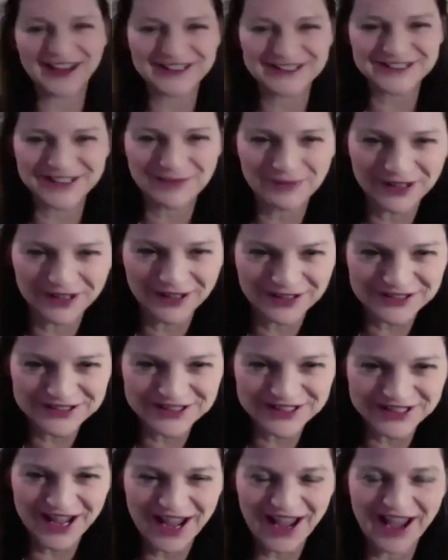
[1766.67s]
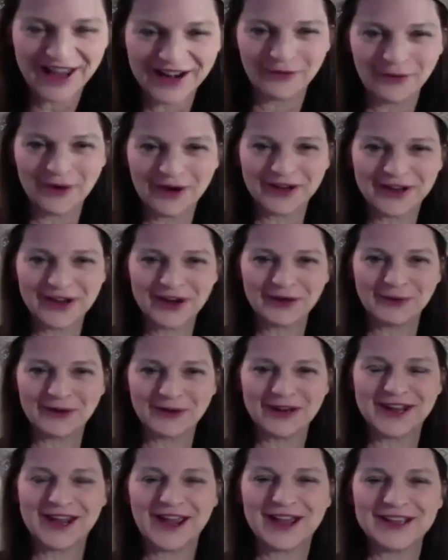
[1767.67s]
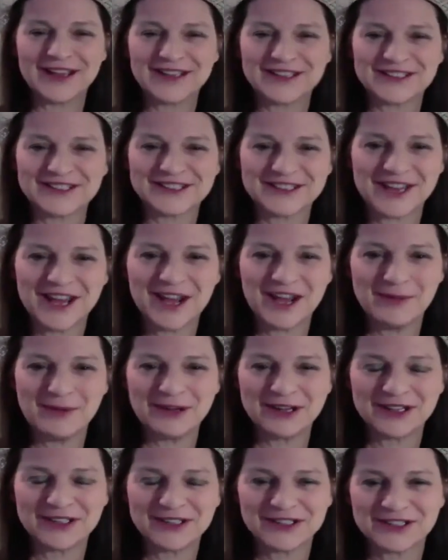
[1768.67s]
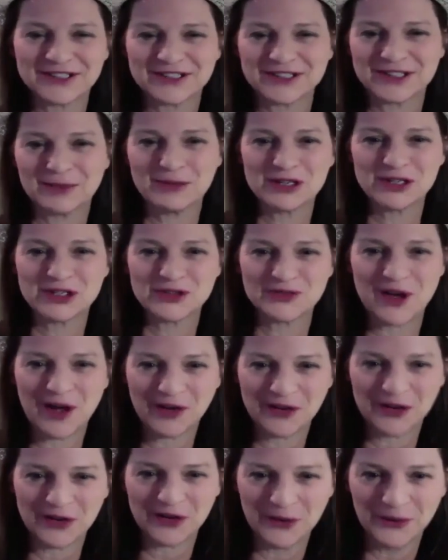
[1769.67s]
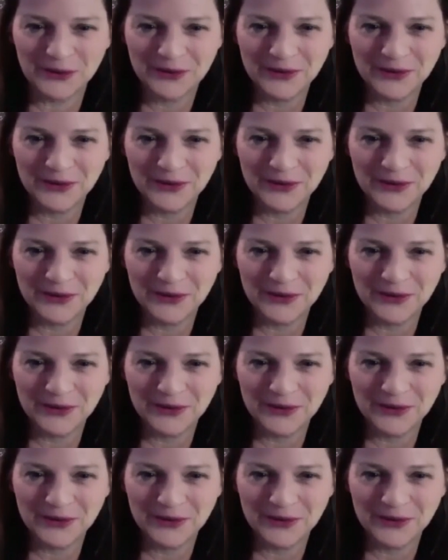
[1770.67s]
something else to add. I want to hear what he has to say because it's so much value.